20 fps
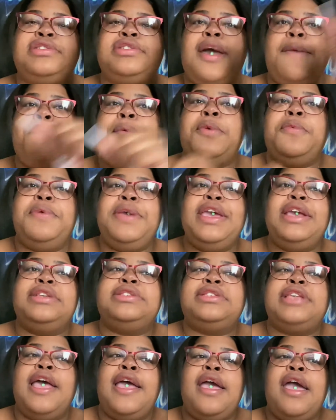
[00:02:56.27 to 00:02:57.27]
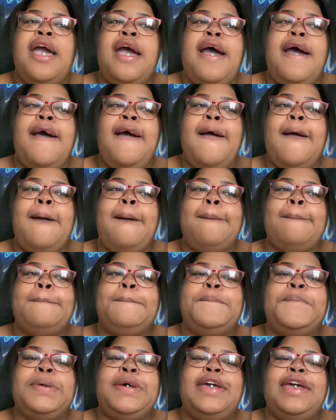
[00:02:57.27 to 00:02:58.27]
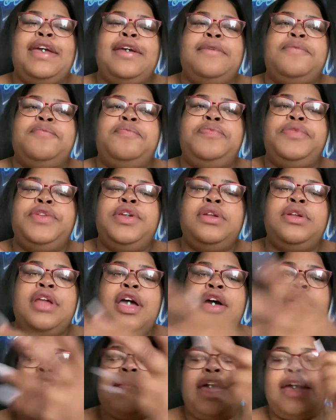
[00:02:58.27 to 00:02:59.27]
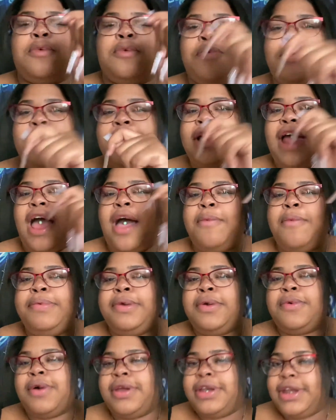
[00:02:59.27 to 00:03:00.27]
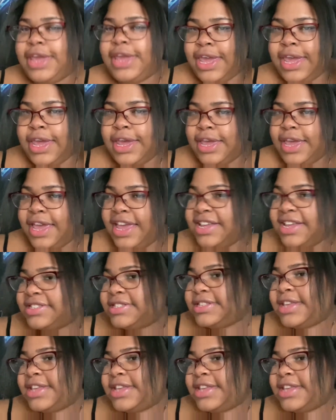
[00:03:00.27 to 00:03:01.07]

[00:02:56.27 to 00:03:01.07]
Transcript: couple weeks, um, but you know, like when I be wanting to get kinks